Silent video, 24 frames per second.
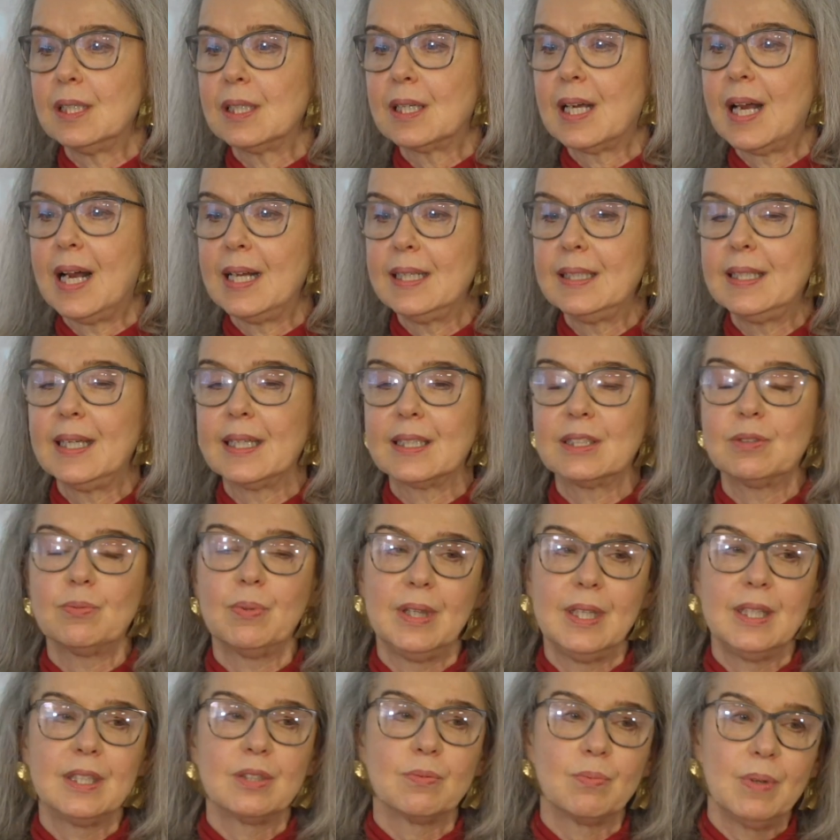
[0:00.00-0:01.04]
contexts with
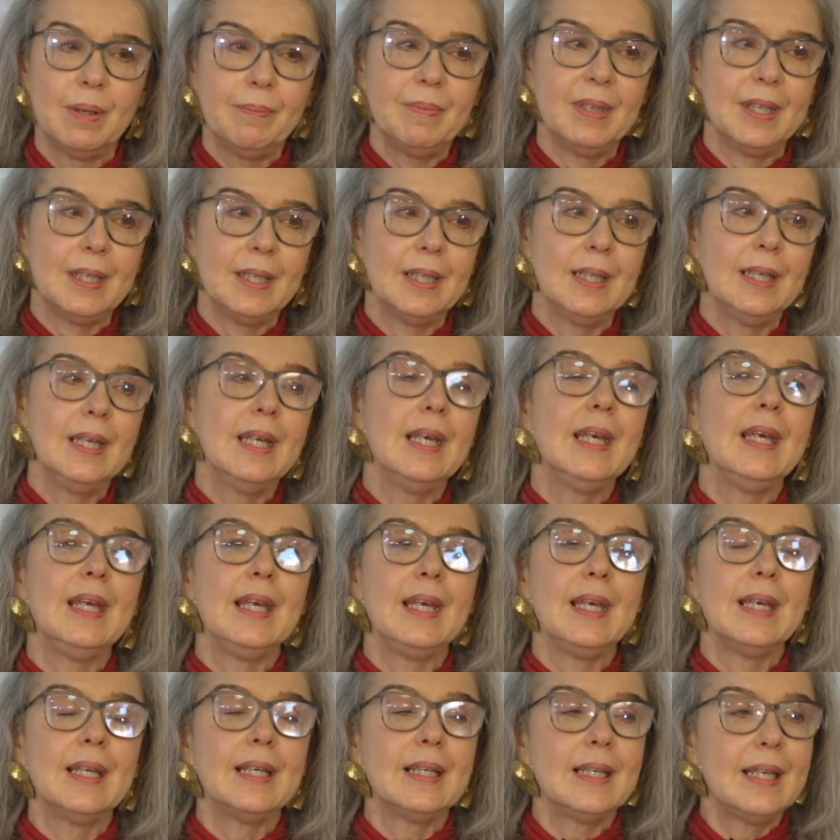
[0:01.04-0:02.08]
these women,
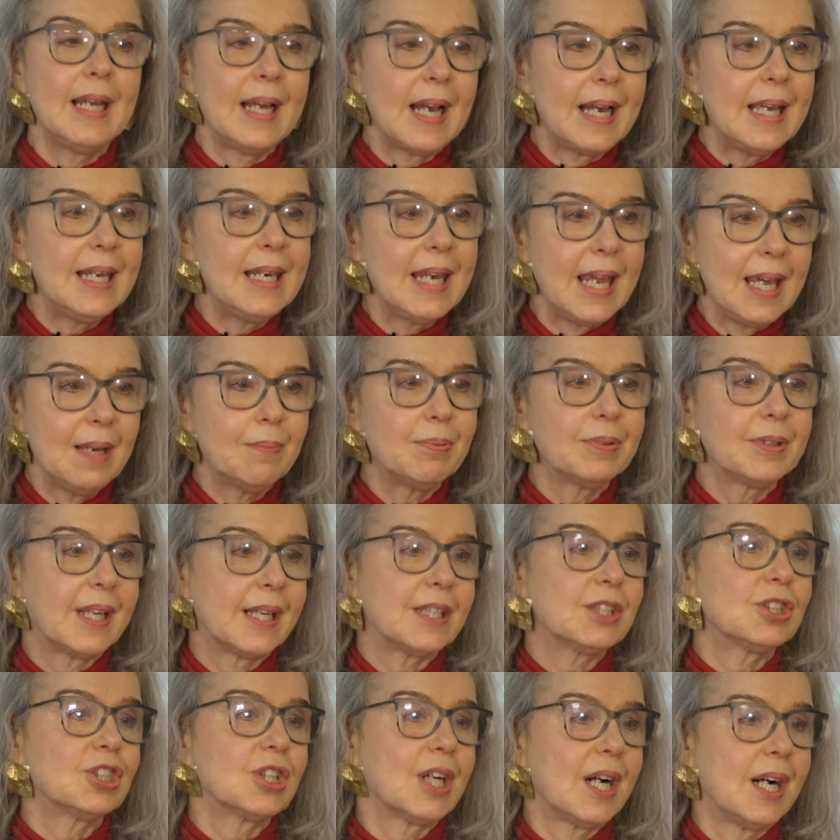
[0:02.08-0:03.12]
he enabled
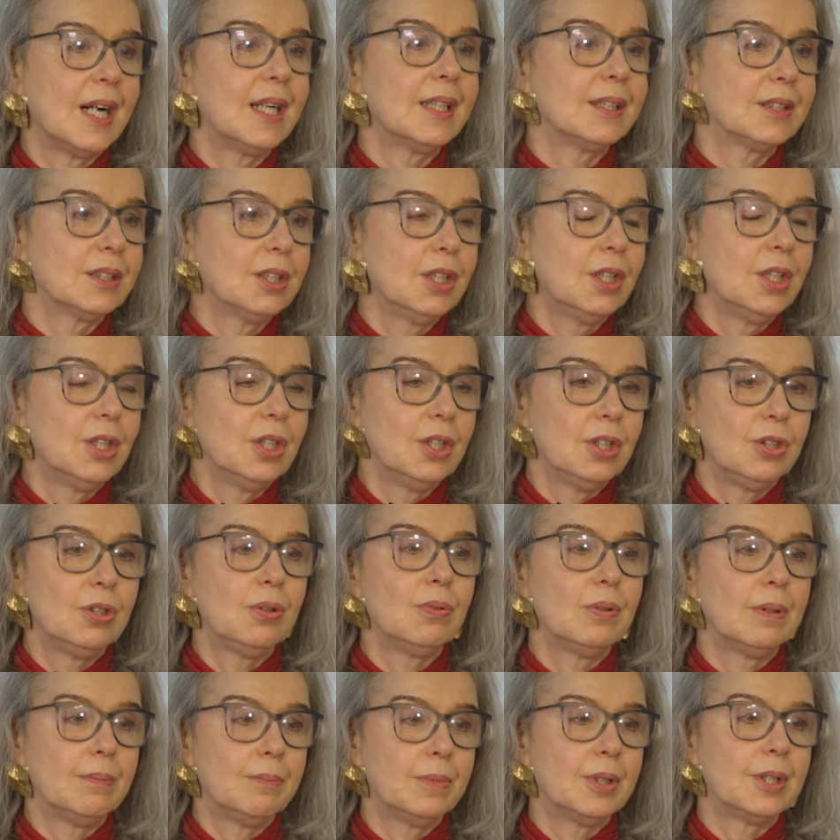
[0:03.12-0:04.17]
that child
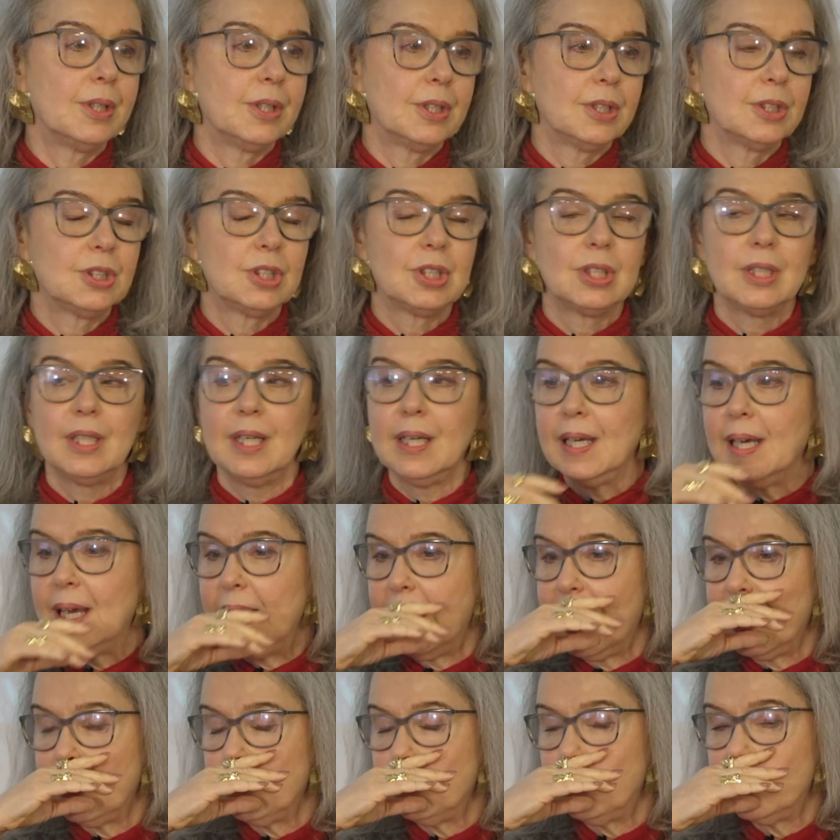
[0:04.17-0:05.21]
to emerge.
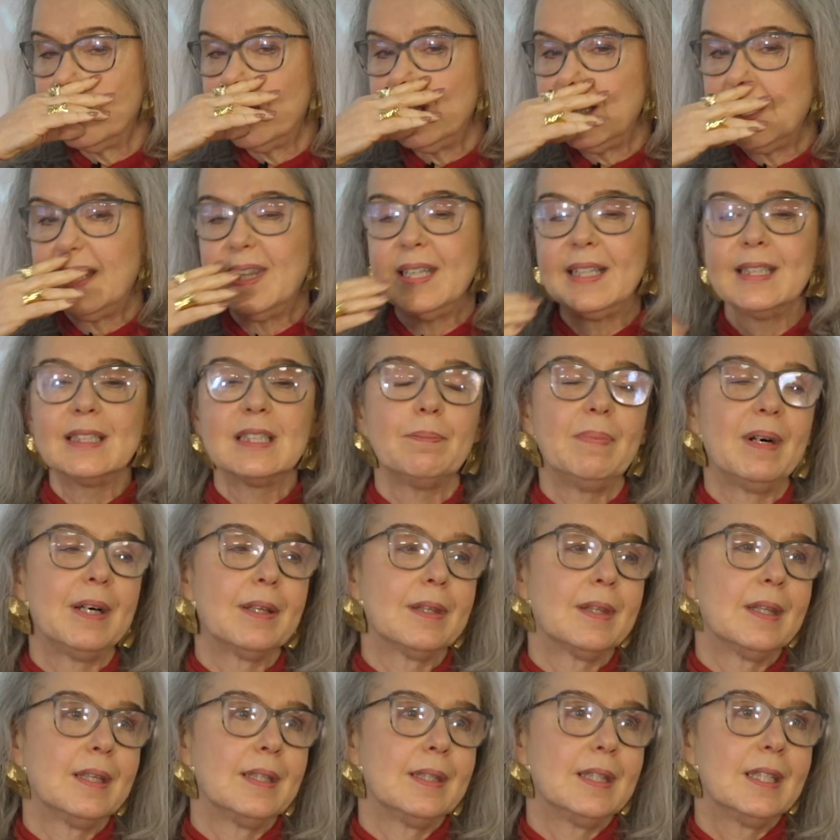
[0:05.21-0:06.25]
And one of the things
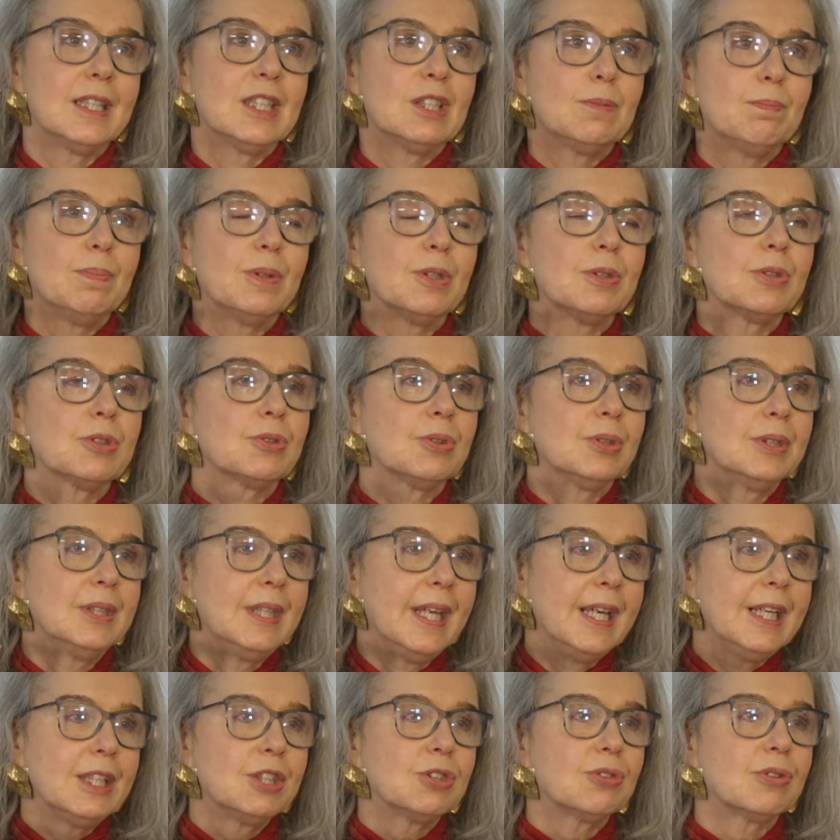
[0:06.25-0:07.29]
about the spiritual
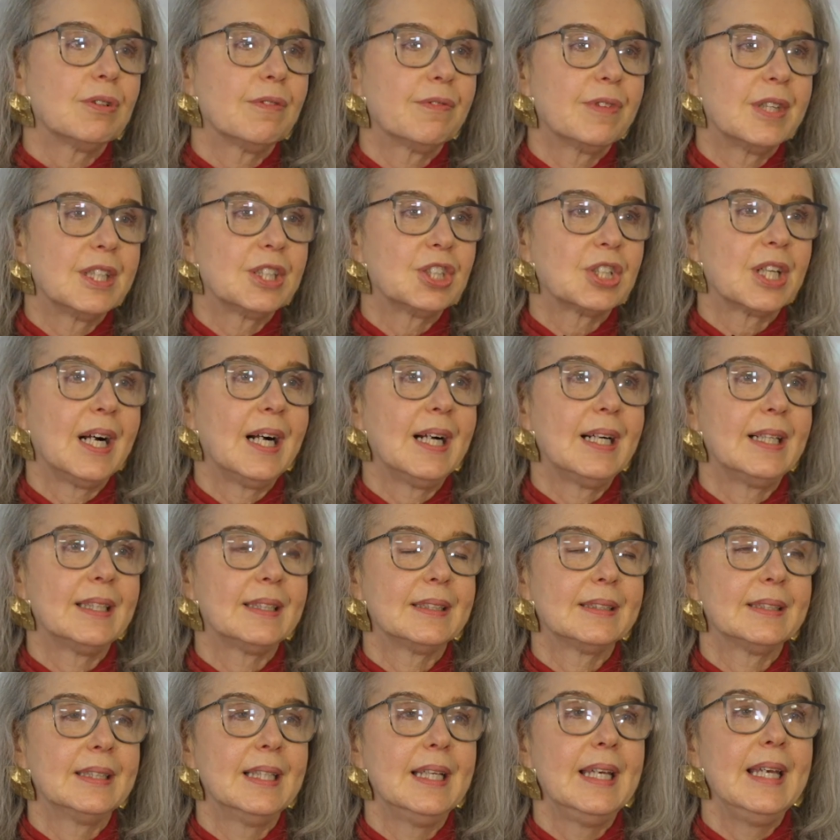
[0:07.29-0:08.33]
nature of the
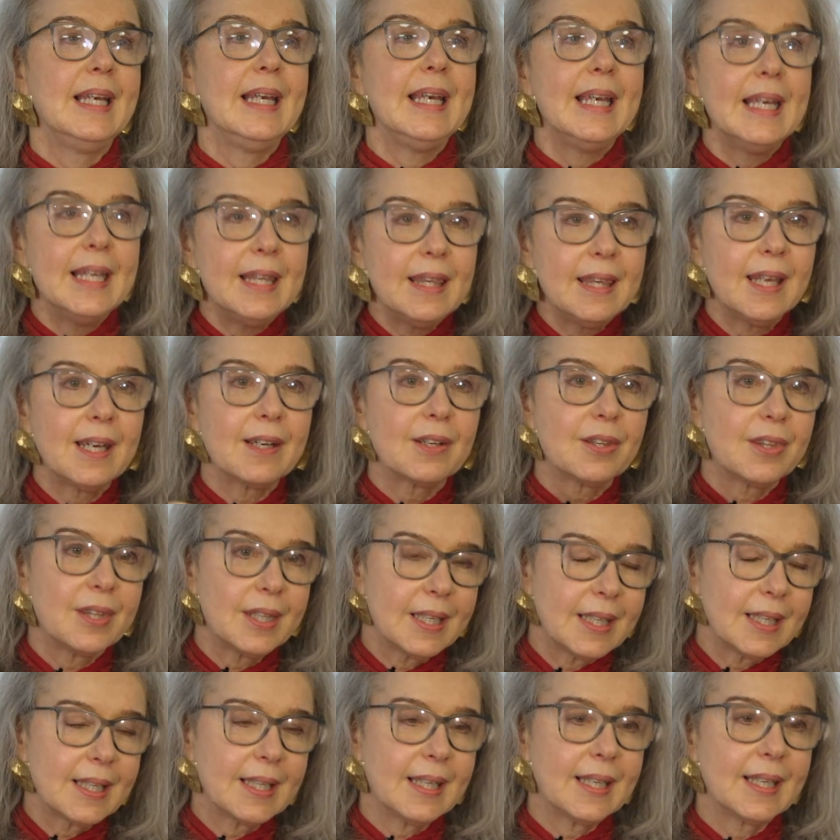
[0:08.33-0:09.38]
child in their
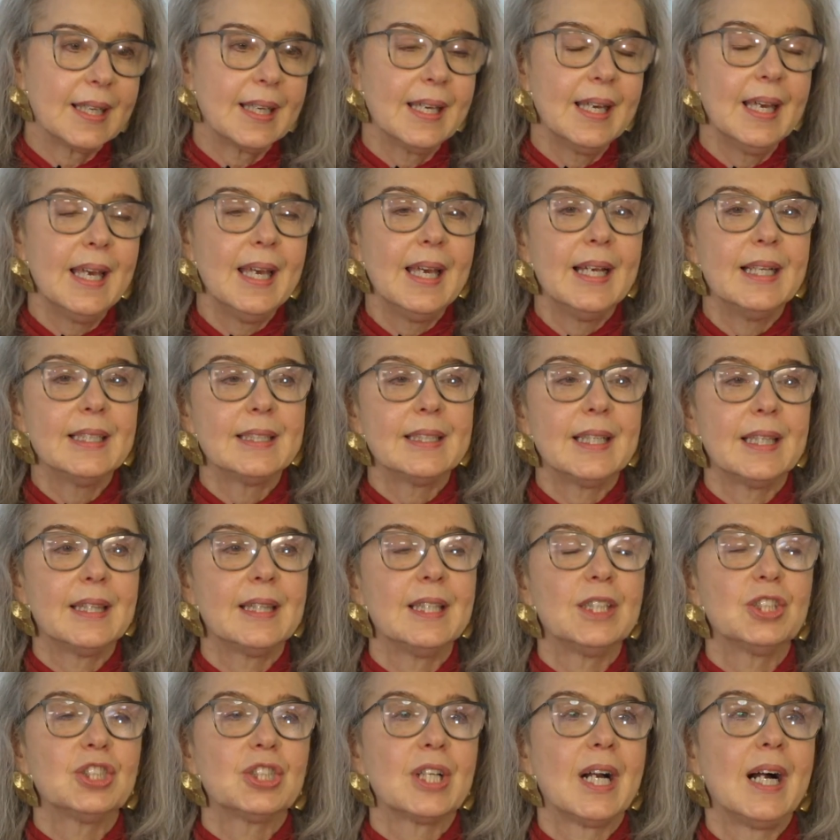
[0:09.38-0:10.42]
thinking is that
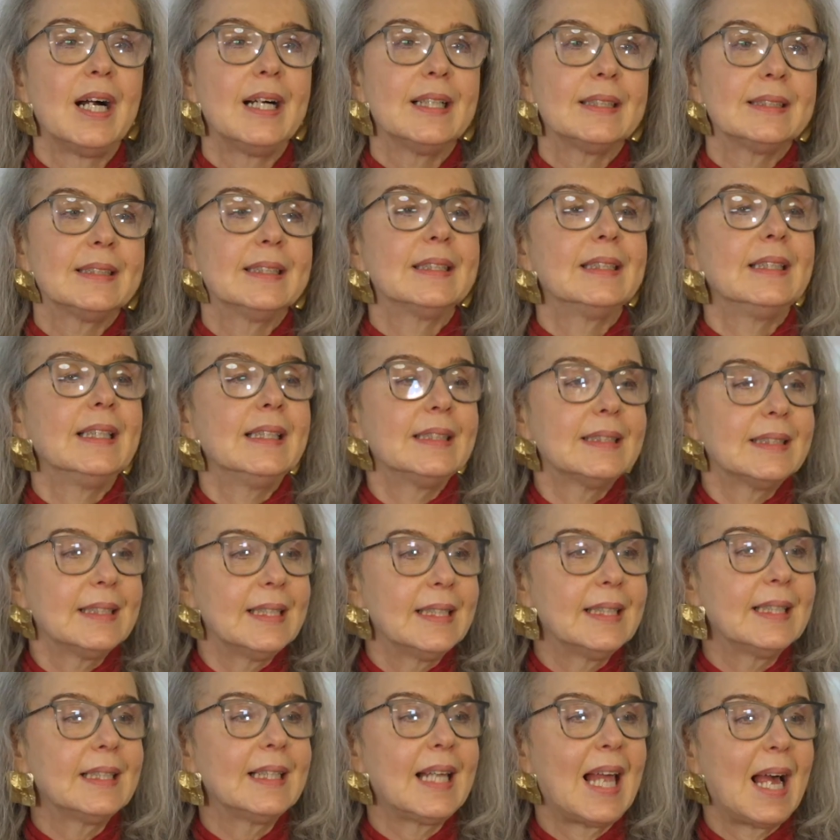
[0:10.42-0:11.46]
the child sits
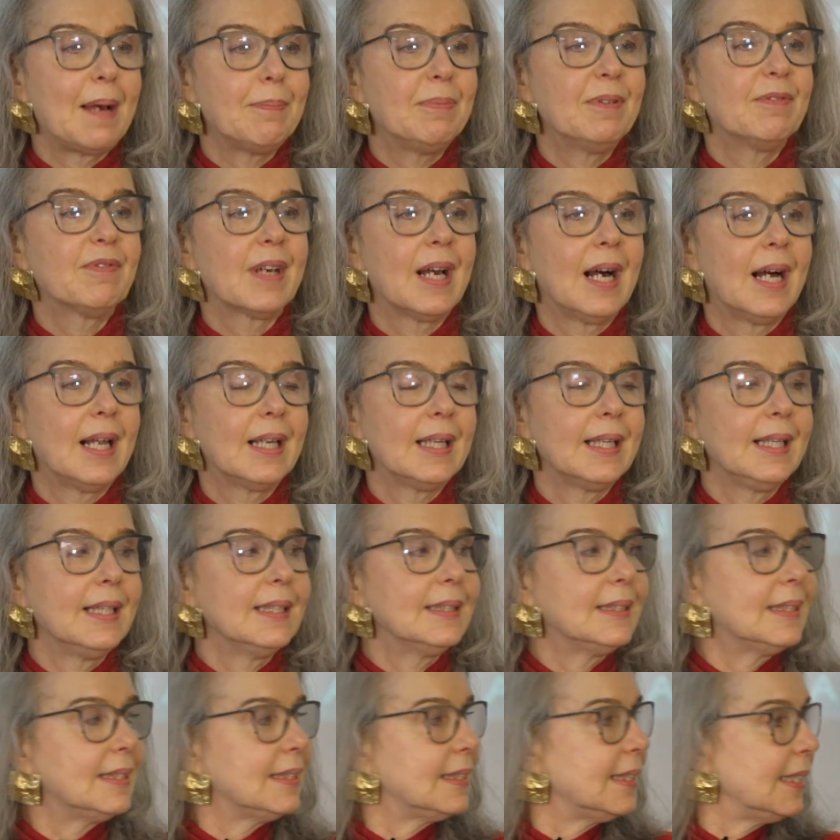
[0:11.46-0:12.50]
in the lap of Kali.
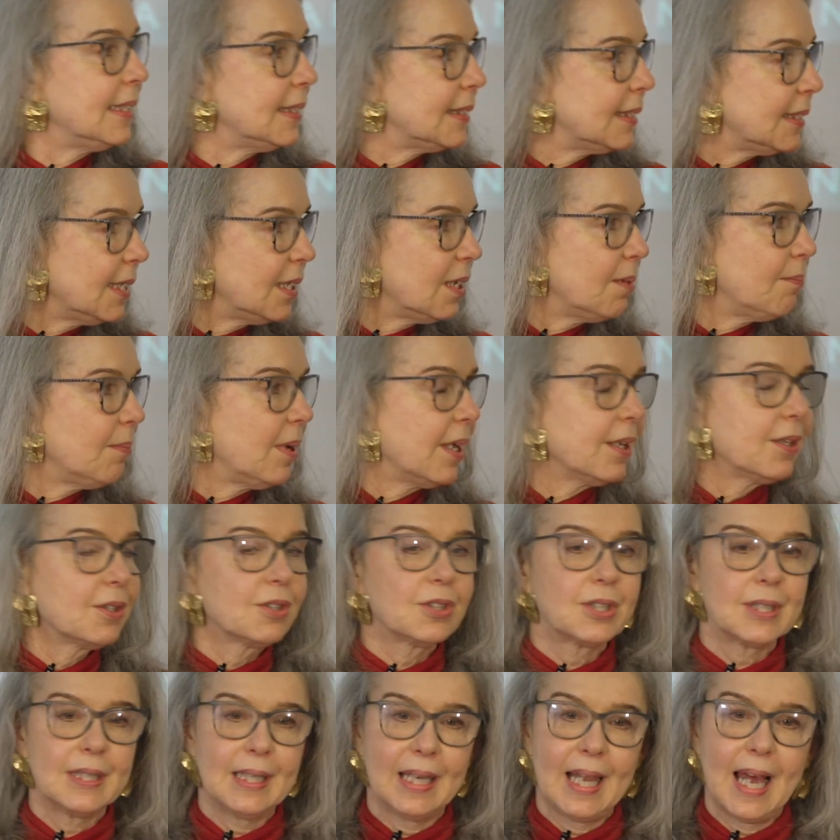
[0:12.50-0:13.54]
It sits in the
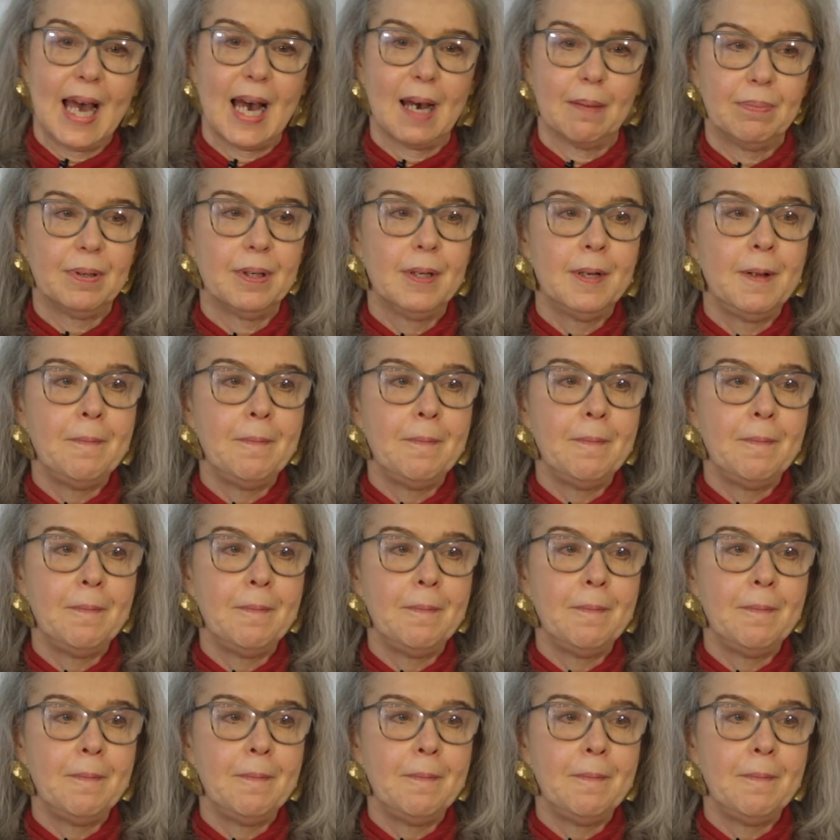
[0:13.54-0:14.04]
mother's lap